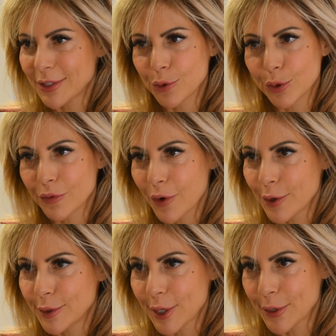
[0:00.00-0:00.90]
I saw the
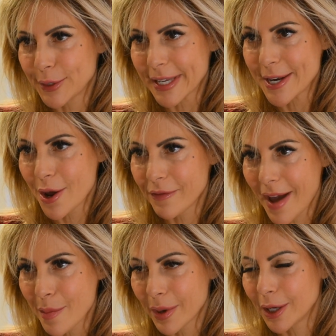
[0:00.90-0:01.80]
photos in
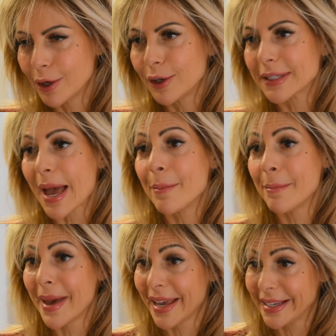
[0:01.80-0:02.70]
November. You looked
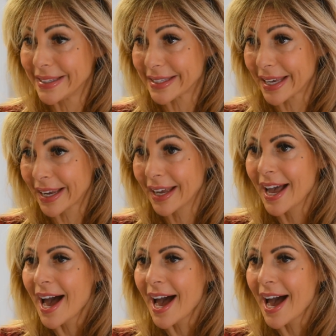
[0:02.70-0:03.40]
amazing.